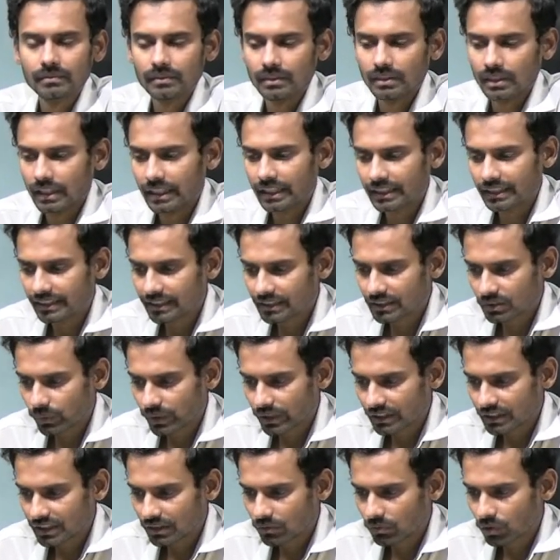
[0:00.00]
In this
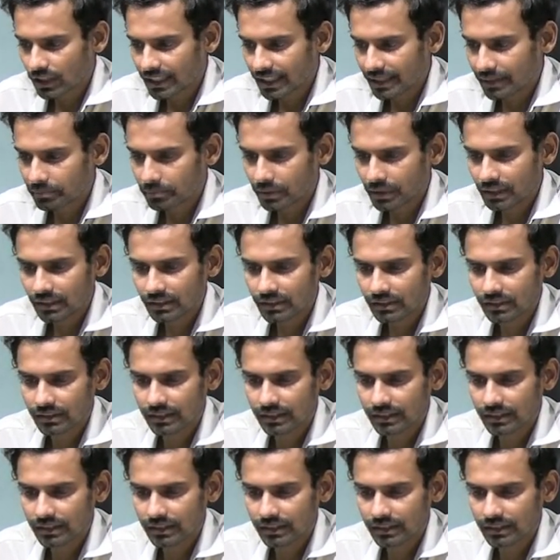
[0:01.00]
question what happened? The